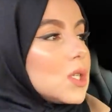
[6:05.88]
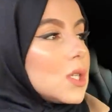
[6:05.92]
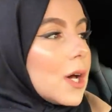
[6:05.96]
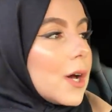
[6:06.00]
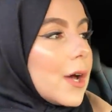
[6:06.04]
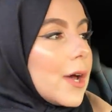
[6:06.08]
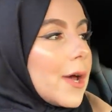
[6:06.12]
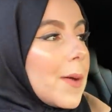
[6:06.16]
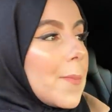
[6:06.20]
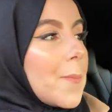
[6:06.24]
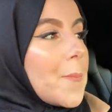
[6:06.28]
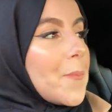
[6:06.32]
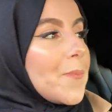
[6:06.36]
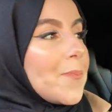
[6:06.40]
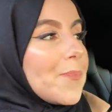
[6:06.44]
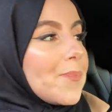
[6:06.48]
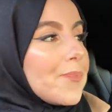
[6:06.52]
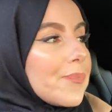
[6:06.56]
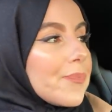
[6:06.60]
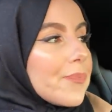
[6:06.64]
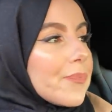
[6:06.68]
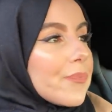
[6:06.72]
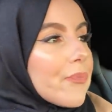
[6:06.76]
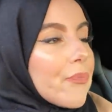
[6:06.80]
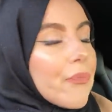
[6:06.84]
So
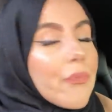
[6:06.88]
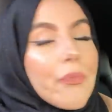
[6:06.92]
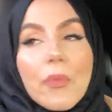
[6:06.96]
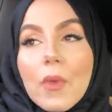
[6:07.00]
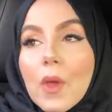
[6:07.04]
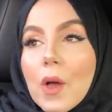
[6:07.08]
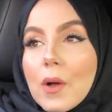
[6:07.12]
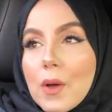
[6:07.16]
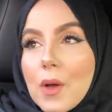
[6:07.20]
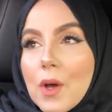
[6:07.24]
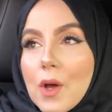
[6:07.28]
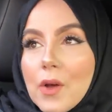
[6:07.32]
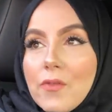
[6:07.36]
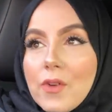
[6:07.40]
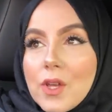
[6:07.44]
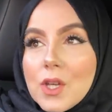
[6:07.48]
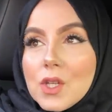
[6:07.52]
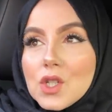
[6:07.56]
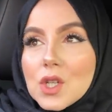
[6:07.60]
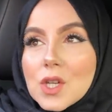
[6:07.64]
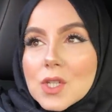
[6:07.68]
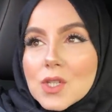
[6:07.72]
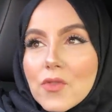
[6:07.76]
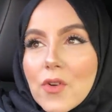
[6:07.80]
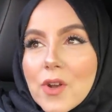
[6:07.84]

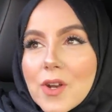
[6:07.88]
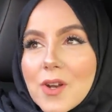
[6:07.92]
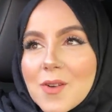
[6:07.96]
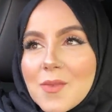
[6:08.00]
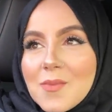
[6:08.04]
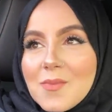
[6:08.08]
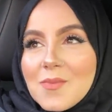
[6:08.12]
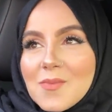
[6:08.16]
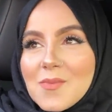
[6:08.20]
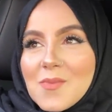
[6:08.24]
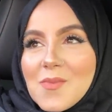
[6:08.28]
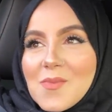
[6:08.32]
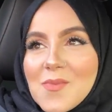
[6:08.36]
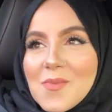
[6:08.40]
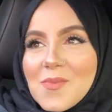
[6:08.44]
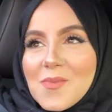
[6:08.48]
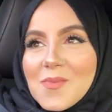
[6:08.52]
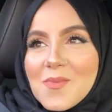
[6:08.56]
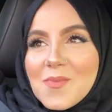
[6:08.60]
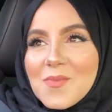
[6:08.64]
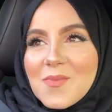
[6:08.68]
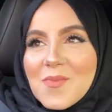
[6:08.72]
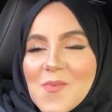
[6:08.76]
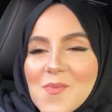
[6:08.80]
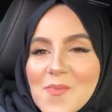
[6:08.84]
Hopefully she gets one.
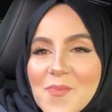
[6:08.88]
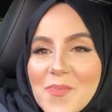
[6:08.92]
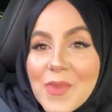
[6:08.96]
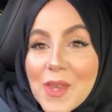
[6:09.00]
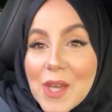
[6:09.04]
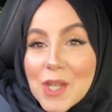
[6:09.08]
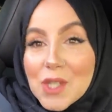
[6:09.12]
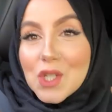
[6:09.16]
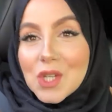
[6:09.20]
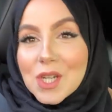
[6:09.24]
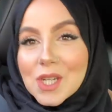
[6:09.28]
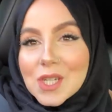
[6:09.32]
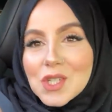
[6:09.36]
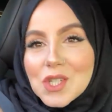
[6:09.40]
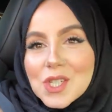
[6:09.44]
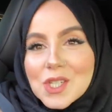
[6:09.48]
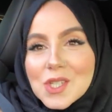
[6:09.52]
There she is.